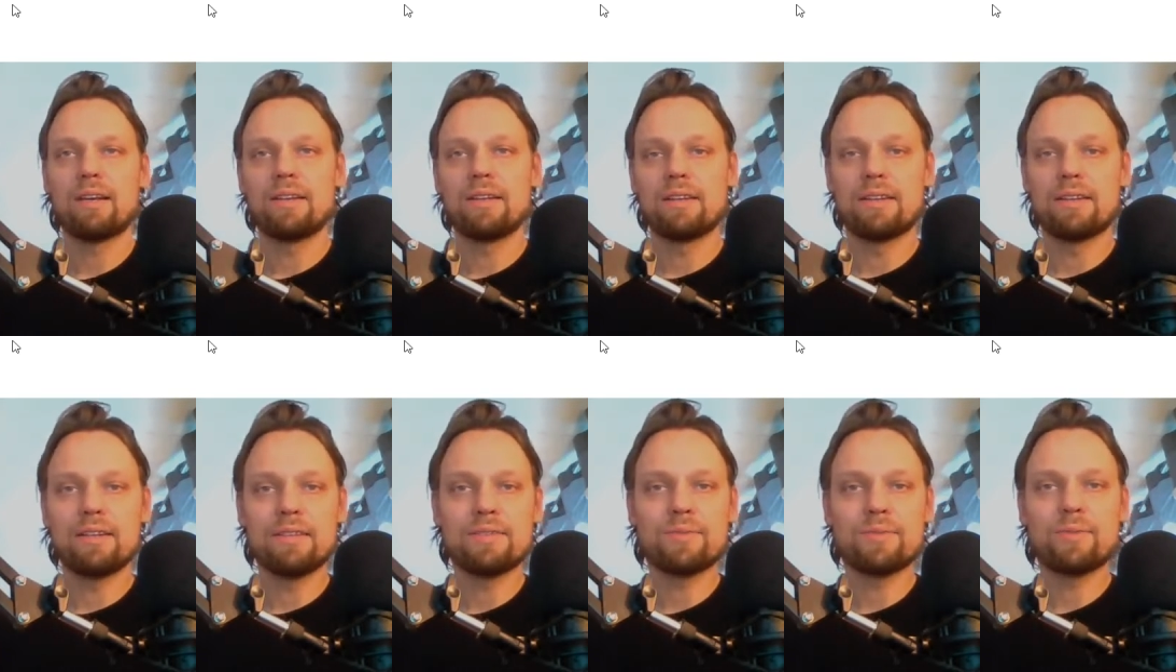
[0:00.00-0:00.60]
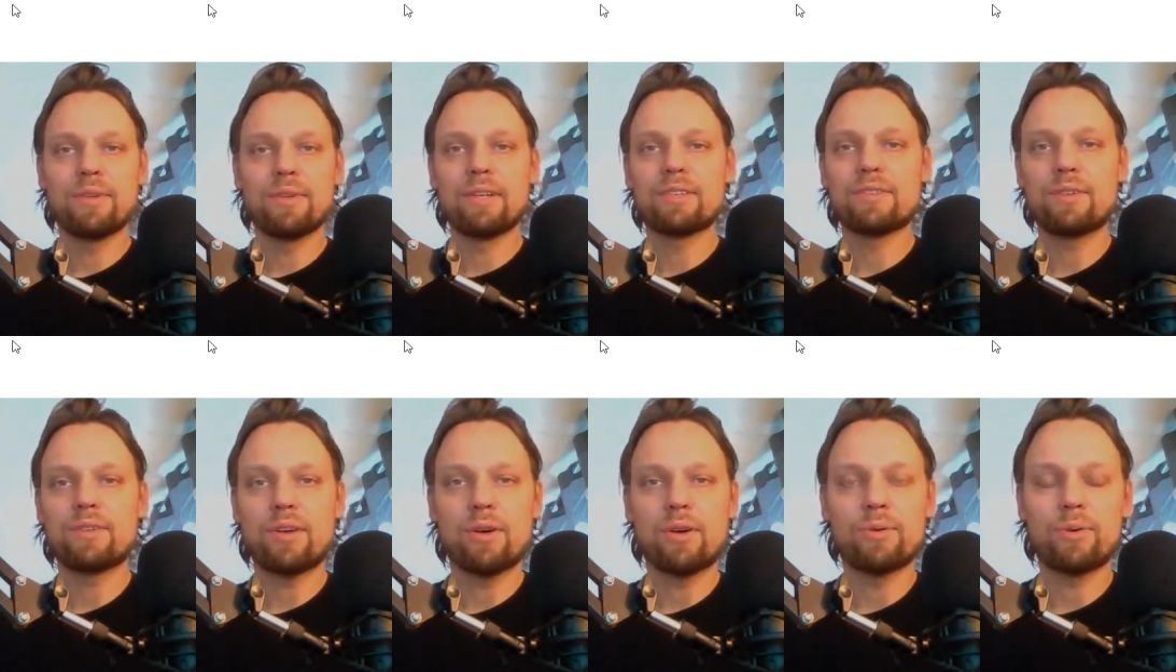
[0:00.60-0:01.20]
In this week's
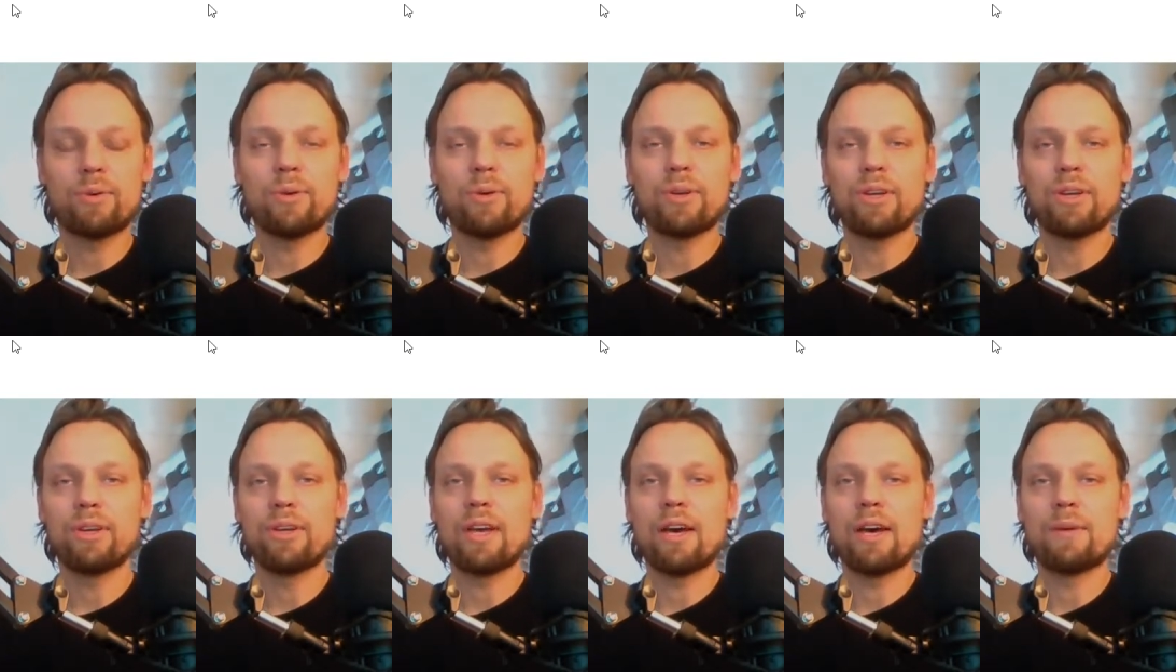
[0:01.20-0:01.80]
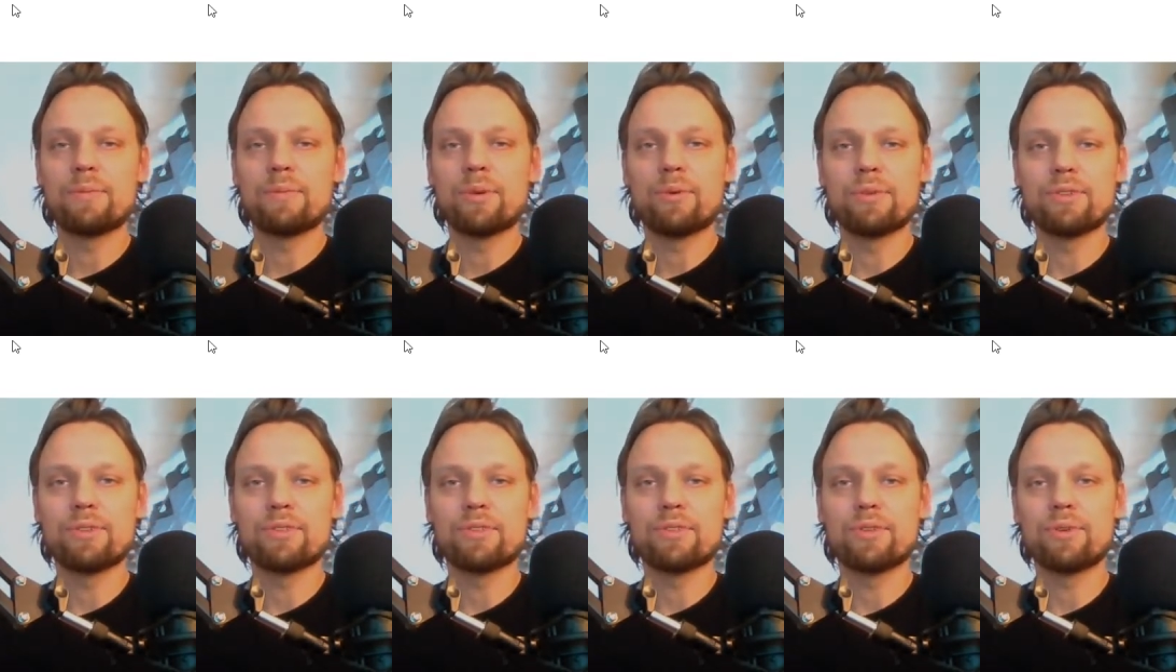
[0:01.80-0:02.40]
code cookie, I'm
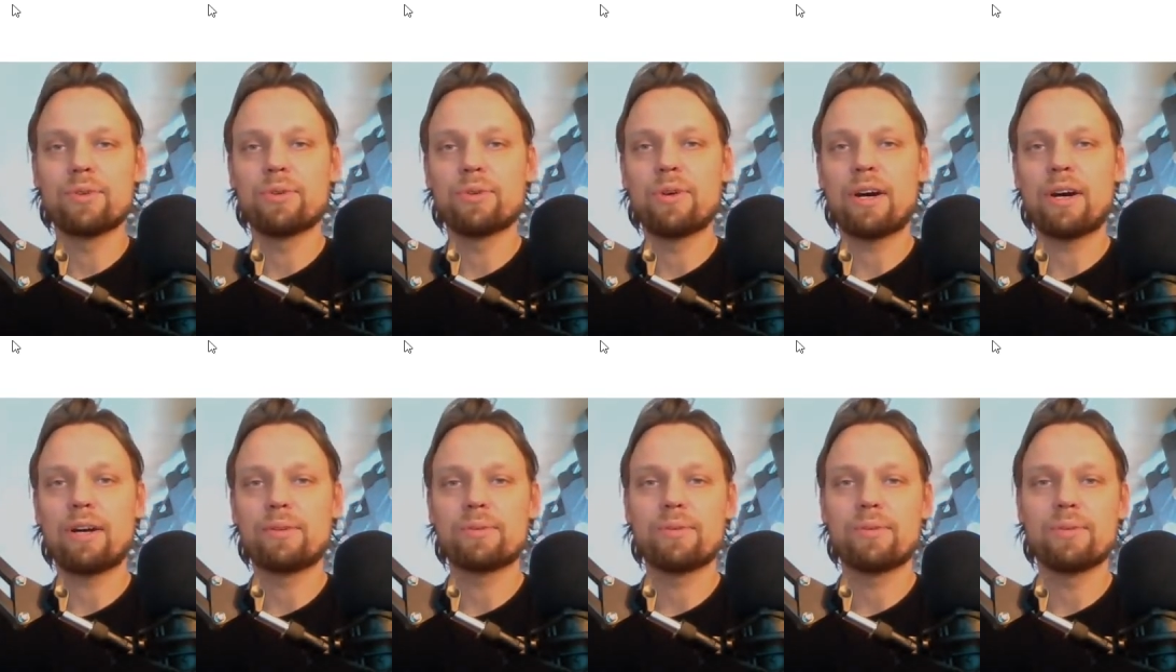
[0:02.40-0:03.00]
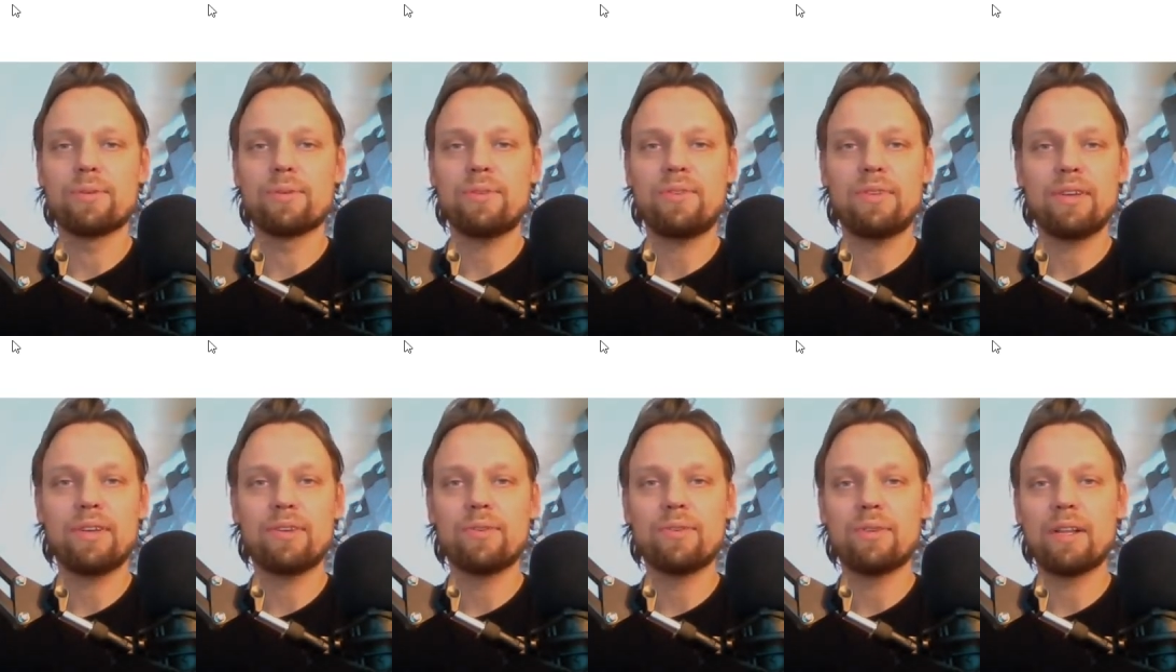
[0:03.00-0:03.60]
going to show you how to
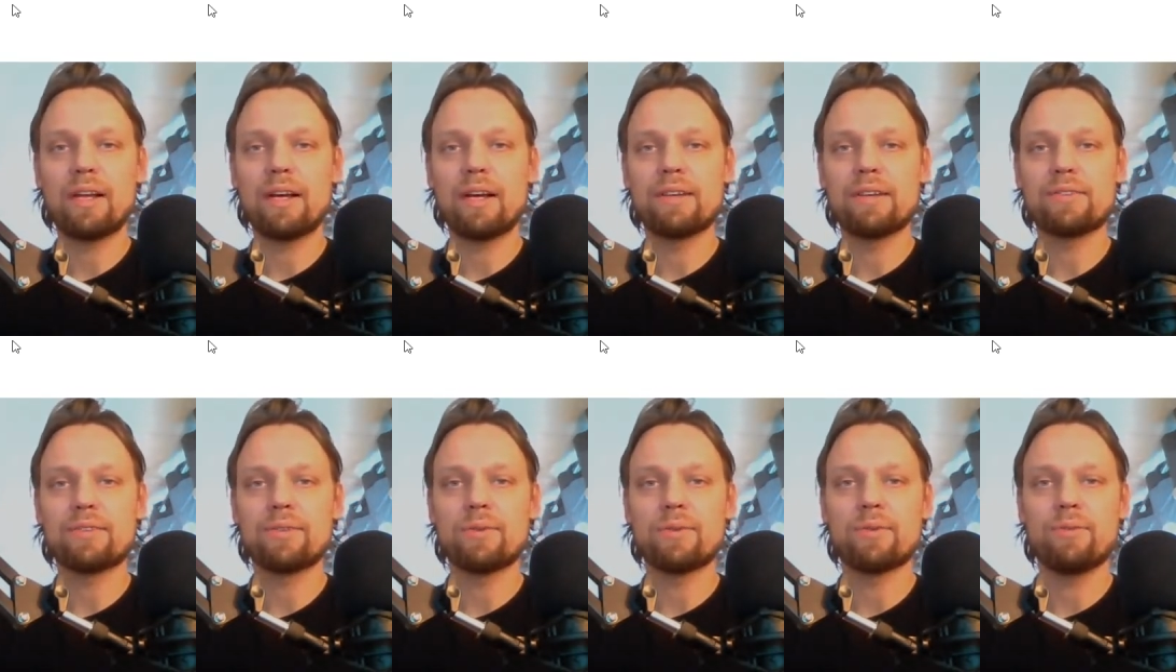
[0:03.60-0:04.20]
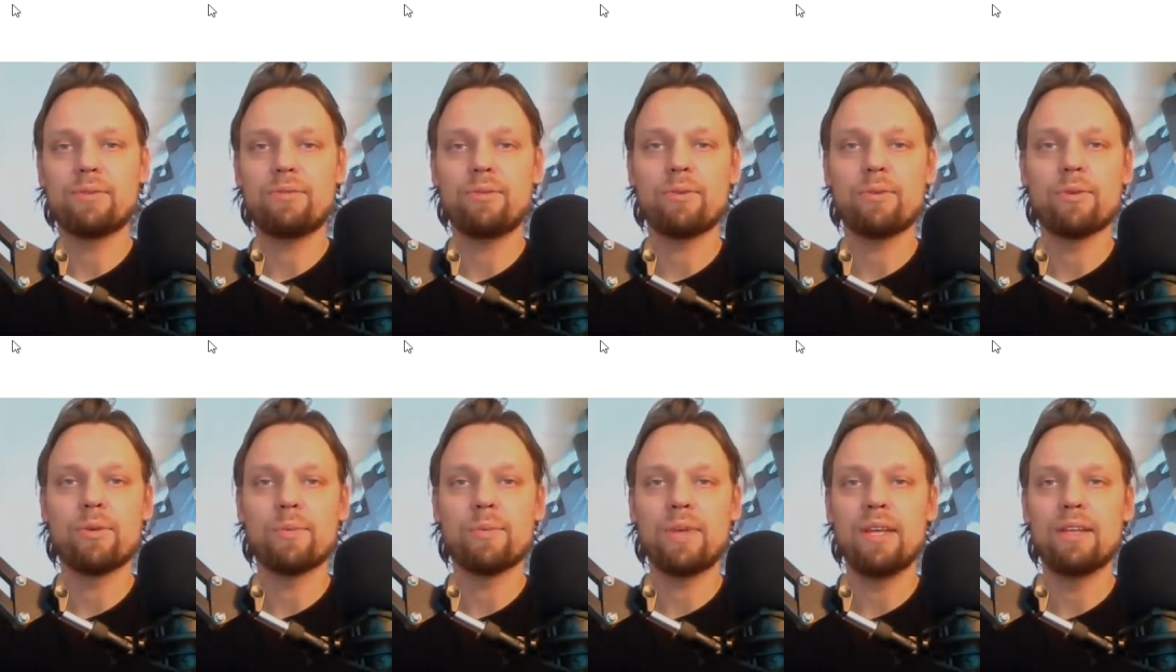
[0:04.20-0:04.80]
serialize your form